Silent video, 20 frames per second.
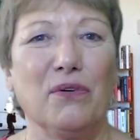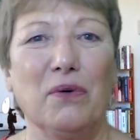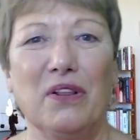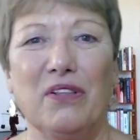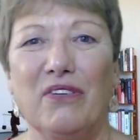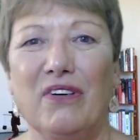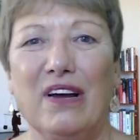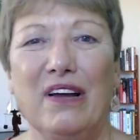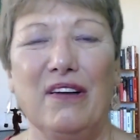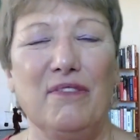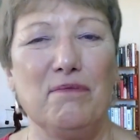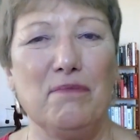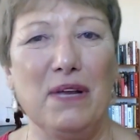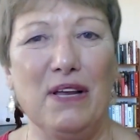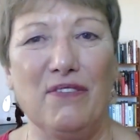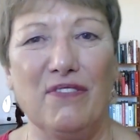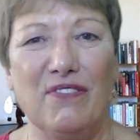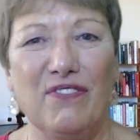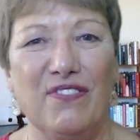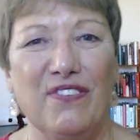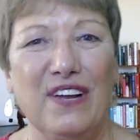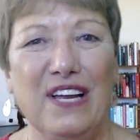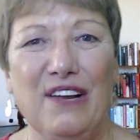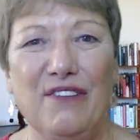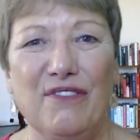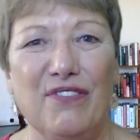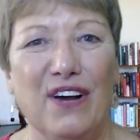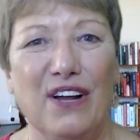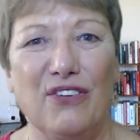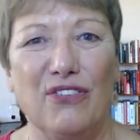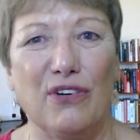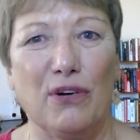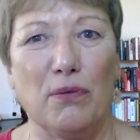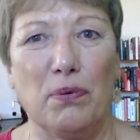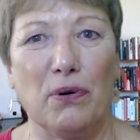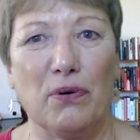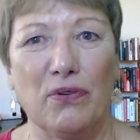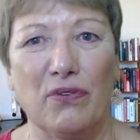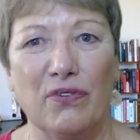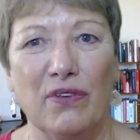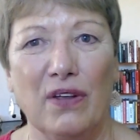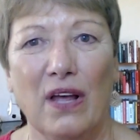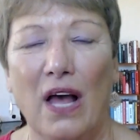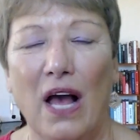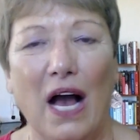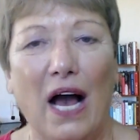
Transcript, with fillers: whether I eat vegetables.